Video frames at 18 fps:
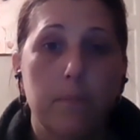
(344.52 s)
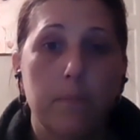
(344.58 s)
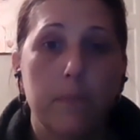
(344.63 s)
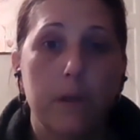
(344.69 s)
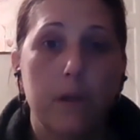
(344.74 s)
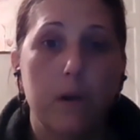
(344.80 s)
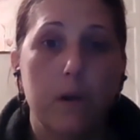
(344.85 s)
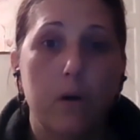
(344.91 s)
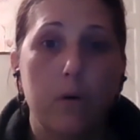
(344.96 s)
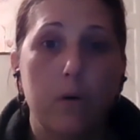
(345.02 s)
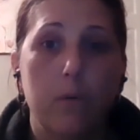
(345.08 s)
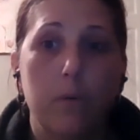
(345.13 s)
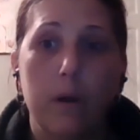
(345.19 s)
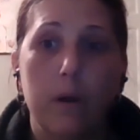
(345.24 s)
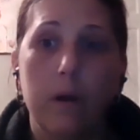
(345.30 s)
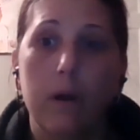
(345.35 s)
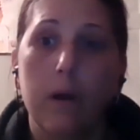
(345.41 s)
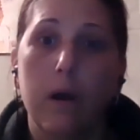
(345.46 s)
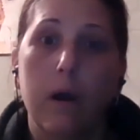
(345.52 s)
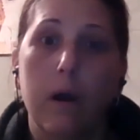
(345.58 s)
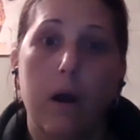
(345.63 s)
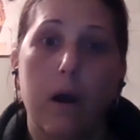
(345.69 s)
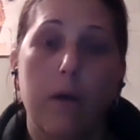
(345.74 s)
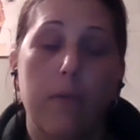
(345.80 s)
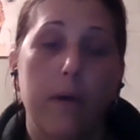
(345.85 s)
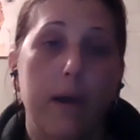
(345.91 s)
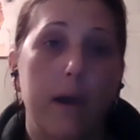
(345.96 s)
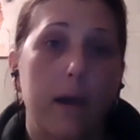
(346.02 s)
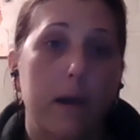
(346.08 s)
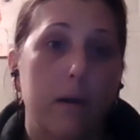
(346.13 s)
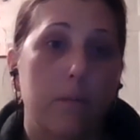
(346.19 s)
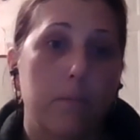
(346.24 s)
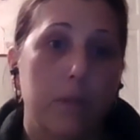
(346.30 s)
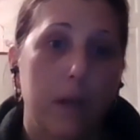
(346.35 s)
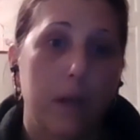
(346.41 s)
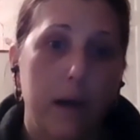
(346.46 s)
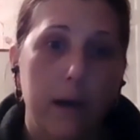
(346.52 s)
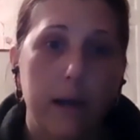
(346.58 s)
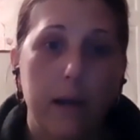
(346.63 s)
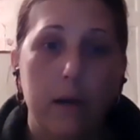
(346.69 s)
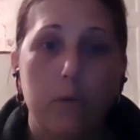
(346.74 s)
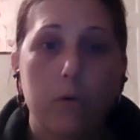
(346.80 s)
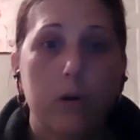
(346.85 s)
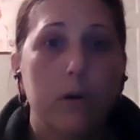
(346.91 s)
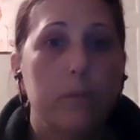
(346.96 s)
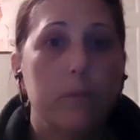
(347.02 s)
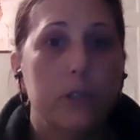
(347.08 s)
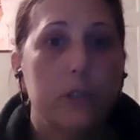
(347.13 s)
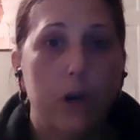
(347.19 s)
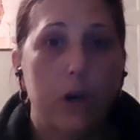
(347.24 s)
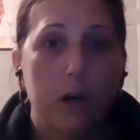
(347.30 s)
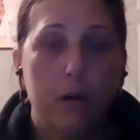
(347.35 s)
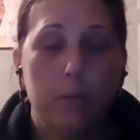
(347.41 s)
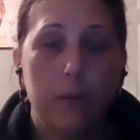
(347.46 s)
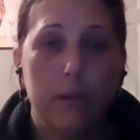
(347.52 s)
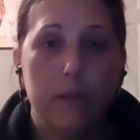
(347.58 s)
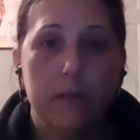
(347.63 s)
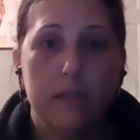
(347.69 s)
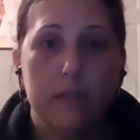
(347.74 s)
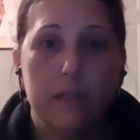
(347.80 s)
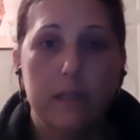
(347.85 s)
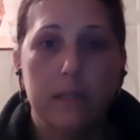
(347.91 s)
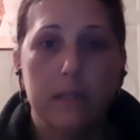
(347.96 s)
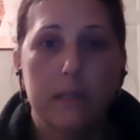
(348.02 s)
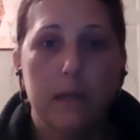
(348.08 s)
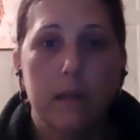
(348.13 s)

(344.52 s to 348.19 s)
you know, are they compliant? We're going to be talking about these things.